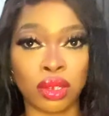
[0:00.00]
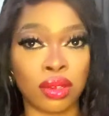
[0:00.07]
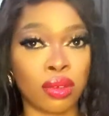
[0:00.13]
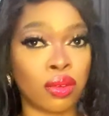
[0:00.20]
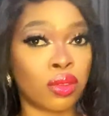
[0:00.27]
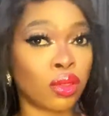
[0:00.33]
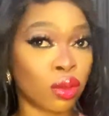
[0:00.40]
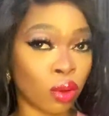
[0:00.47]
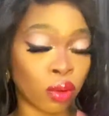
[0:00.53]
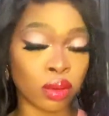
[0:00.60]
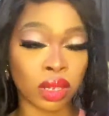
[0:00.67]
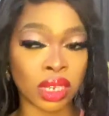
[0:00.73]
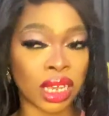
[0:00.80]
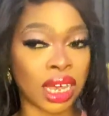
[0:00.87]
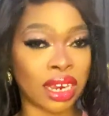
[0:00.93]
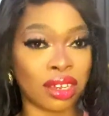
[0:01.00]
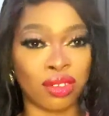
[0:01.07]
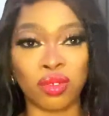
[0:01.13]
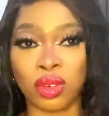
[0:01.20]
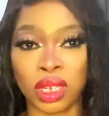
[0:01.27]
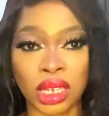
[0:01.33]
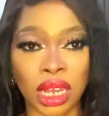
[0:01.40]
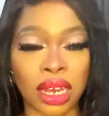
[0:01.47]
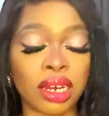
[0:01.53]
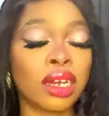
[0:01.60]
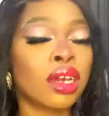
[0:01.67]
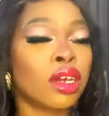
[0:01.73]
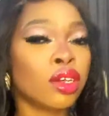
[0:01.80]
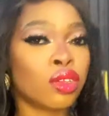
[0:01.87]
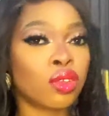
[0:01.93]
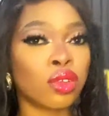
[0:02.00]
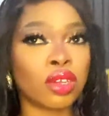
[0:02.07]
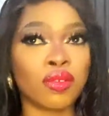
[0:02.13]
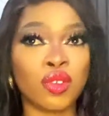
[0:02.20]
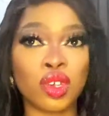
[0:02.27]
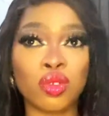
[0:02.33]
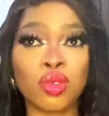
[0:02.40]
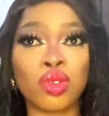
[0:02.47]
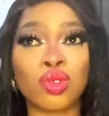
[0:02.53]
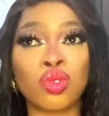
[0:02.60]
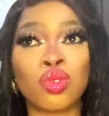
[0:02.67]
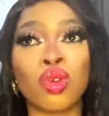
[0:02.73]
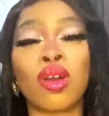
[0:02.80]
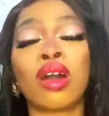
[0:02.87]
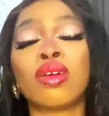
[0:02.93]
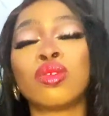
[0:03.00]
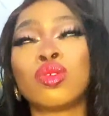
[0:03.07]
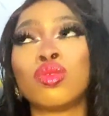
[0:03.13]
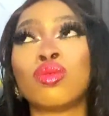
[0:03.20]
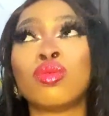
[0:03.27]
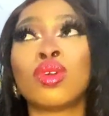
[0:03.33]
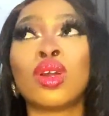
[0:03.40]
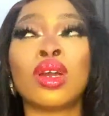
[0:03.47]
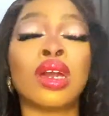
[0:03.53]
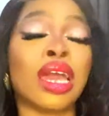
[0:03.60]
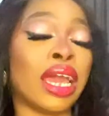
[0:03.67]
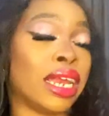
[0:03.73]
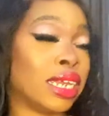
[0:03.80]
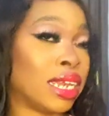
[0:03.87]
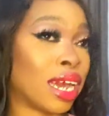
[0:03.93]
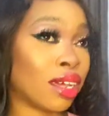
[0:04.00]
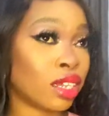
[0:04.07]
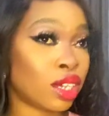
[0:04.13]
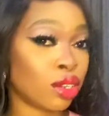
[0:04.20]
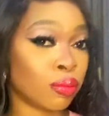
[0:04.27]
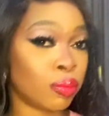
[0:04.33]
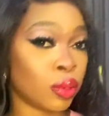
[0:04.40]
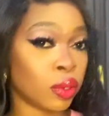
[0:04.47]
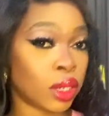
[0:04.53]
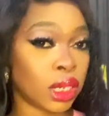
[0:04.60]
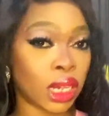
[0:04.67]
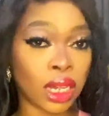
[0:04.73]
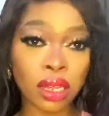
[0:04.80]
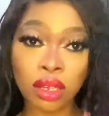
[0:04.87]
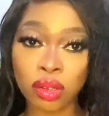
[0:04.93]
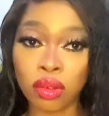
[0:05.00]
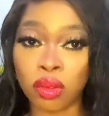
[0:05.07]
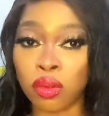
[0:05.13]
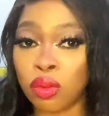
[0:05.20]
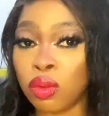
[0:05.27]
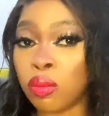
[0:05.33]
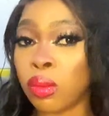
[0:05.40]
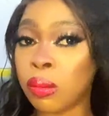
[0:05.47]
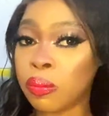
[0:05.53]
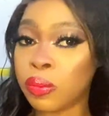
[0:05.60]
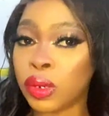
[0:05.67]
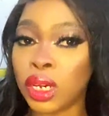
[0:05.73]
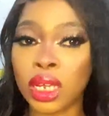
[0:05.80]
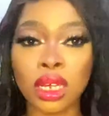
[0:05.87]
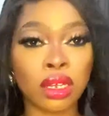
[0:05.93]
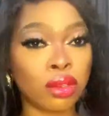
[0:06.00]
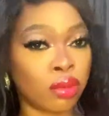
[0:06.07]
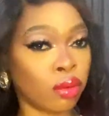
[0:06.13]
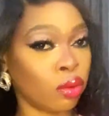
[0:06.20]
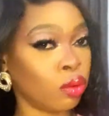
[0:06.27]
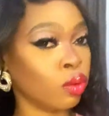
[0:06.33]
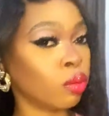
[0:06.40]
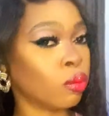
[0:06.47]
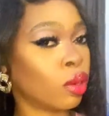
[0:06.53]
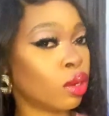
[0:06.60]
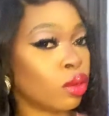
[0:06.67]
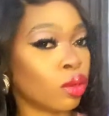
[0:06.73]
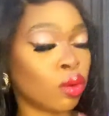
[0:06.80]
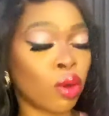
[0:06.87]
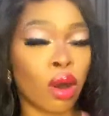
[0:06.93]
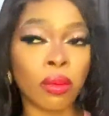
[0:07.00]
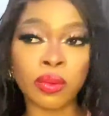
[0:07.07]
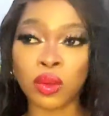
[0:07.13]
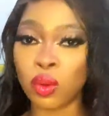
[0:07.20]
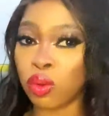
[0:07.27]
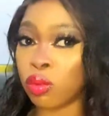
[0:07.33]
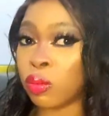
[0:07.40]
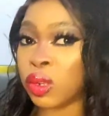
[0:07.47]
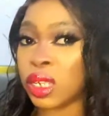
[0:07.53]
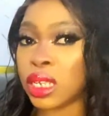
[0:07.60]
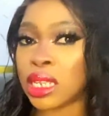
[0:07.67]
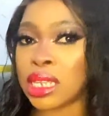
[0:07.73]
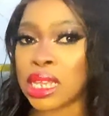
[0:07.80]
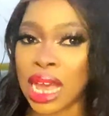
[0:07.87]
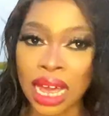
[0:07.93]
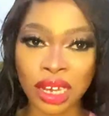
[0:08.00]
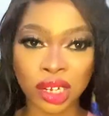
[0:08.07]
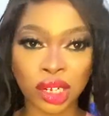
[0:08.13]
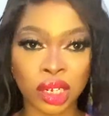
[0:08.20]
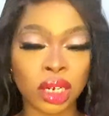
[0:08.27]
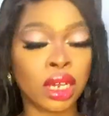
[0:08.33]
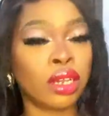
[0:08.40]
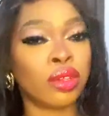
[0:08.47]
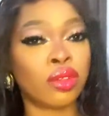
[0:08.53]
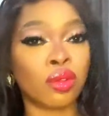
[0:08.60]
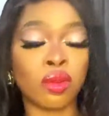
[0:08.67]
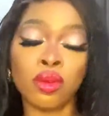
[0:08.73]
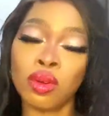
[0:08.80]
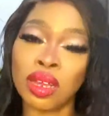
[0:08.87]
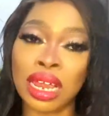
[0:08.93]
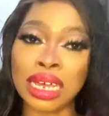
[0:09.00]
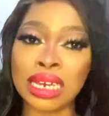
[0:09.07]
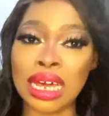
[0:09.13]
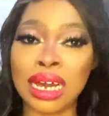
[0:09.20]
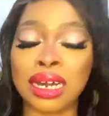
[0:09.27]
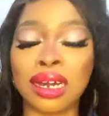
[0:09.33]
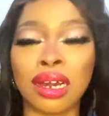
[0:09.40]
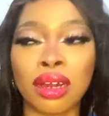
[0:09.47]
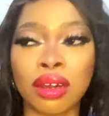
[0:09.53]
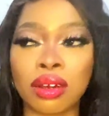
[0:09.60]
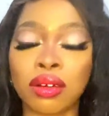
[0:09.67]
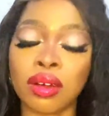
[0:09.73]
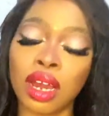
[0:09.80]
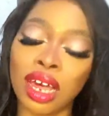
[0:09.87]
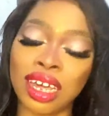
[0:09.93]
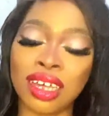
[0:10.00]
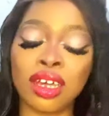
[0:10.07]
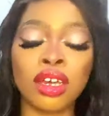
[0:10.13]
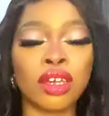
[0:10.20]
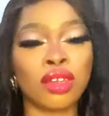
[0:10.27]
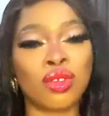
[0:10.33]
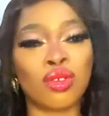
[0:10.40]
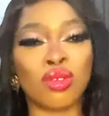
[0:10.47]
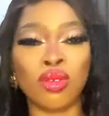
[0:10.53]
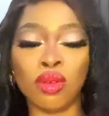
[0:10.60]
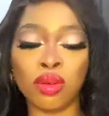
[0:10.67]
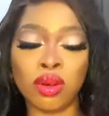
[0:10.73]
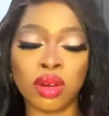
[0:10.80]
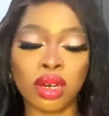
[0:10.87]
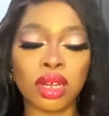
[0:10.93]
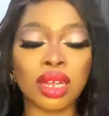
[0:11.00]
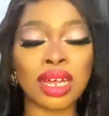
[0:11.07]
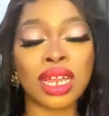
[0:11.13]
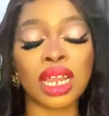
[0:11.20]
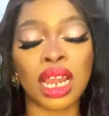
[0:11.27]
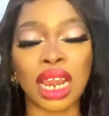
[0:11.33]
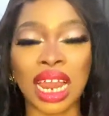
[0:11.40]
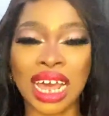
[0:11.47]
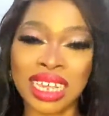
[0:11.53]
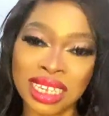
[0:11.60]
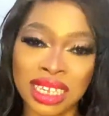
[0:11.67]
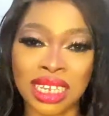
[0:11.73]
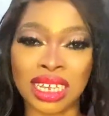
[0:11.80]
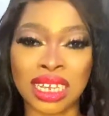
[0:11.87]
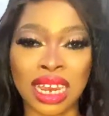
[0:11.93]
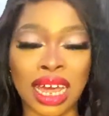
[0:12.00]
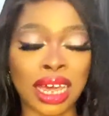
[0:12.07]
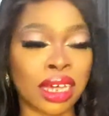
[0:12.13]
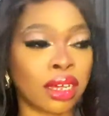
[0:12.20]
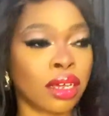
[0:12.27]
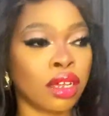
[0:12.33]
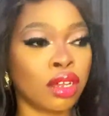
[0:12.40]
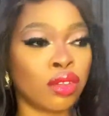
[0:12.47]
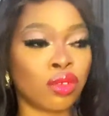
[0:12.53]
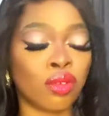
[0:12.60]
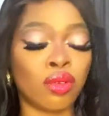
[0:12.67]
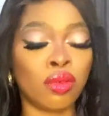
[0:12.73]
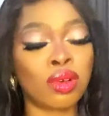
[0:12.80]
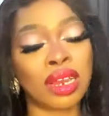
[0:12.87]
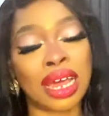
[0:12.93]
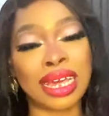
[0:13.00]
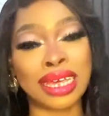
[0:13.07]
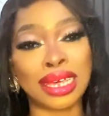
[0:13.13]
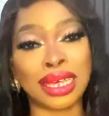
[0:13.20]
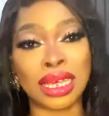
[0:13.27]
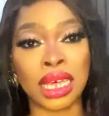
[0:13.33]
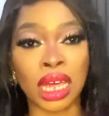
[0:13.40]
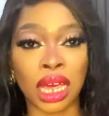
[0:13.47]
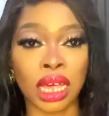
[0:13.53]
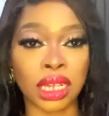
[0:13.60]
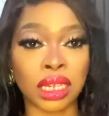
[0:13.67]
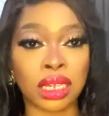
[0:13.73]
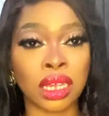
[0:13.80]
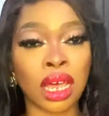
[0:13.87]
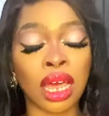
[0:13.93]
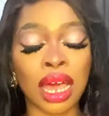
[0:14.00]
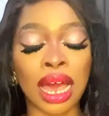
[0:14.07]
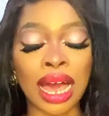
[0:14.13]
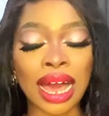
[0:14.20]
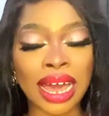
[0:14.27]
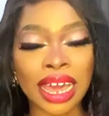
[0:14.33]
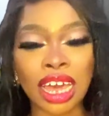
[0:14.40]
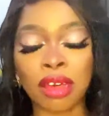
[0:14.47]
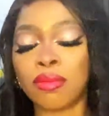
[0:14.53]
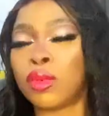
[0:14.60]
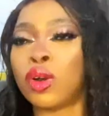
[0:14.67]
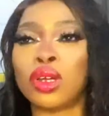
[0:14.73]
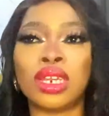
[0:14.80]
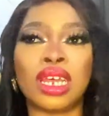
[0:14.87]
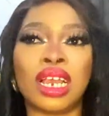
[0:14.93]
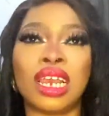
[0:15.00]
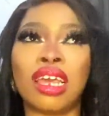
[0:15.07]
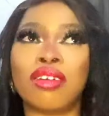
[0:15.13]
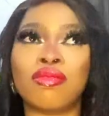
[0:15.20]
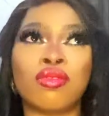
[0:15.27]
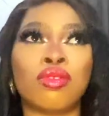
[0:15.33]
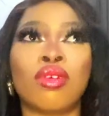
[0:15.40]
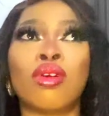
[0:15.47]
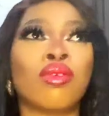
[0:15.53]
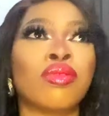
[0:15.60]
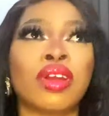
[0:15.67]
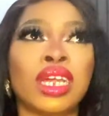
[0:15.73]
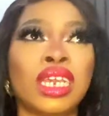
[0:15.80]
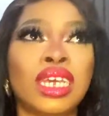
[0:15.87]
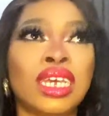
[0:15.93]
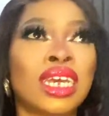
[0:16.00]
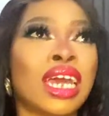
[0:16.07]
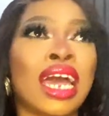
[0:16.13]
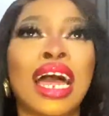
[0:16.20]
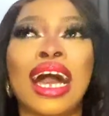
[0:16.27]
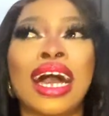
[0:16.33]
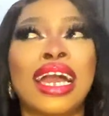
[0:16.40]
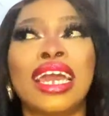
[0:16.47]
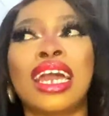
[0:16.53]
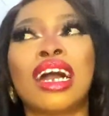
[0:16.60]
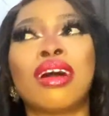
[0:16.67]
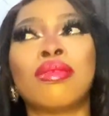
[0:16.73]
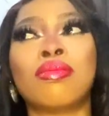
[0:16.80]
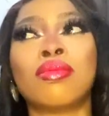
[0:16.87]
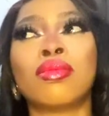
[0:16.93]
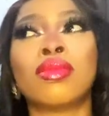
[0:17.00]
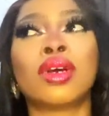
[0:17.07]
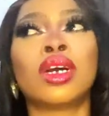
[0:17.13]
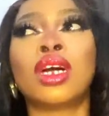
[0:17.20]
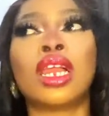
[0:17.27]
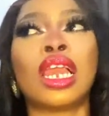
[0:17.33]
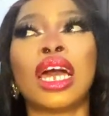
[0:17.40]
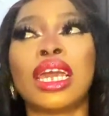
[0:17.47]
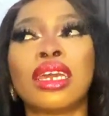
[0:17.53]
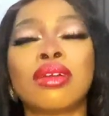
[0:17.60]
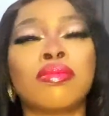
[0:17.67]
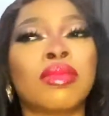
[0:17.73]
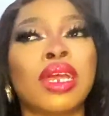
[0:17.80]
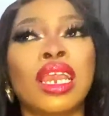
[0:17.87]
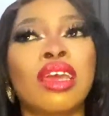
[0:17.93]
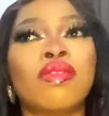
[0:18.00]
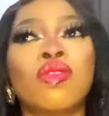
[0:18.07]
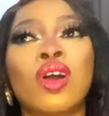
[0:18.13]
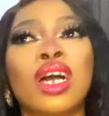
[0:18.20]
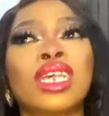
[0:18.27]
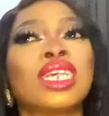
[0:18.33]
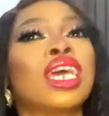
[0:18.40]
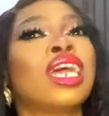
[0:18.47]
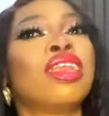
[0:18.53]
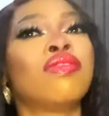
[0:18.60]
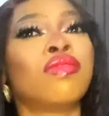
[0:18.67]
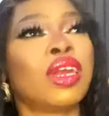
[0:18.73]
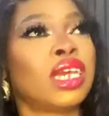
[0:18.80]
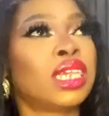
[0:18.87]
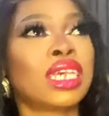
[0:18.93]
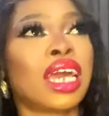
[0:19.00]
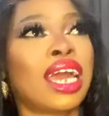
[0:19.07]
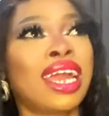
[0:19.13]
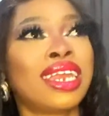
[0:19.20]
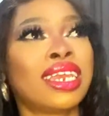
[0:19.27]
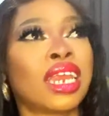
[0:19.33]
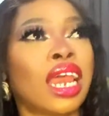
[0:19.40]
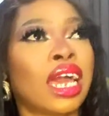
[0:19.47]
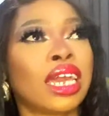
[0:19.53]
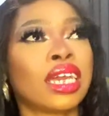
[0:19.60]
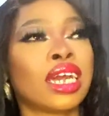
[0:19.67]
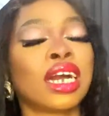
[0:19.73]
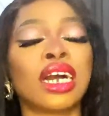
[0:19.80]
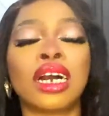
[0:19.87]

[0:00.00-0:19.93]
So don't get it twisted. So if you just want to know how to enhance your beauty, to look more pretty, to look more glow up, to look more snatched, to look like that girl, like to look classy, like to look like, yes, I am on that level already. I am, like, my level has elevated, like